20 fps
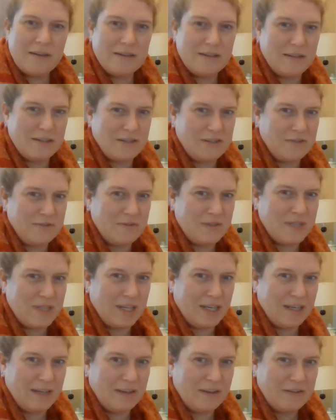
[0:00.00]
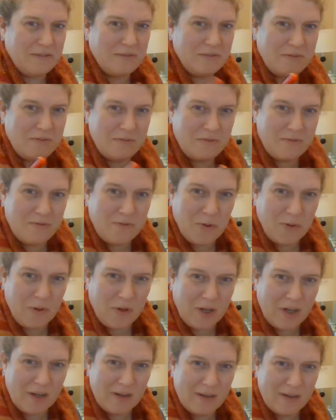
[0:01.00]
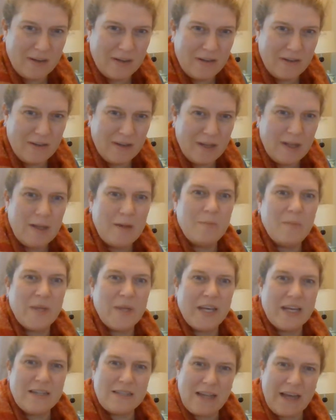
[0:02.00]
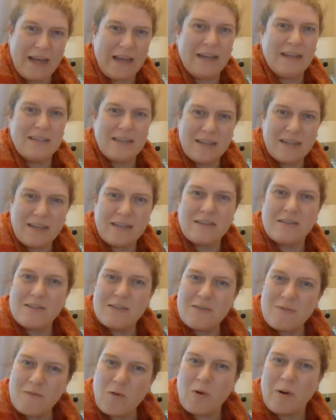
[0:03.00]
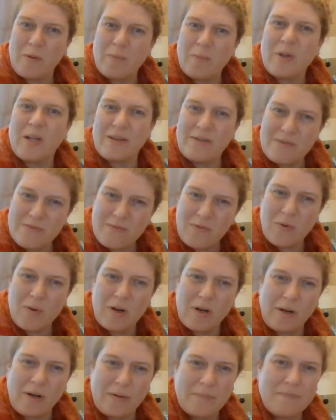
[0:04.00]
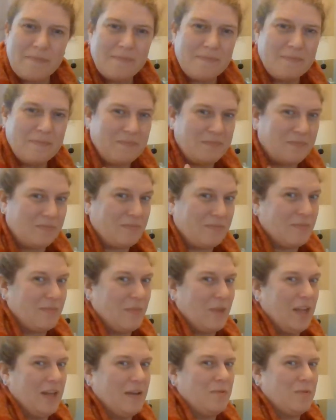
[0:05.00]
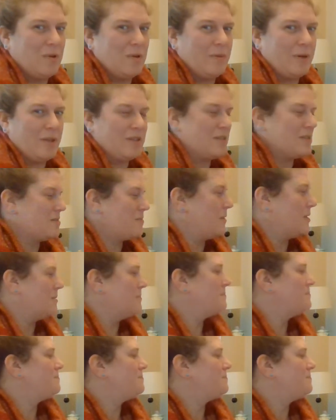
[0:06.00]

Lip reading: Did you say 4? Because 8 is 4 plus 4. What about this one?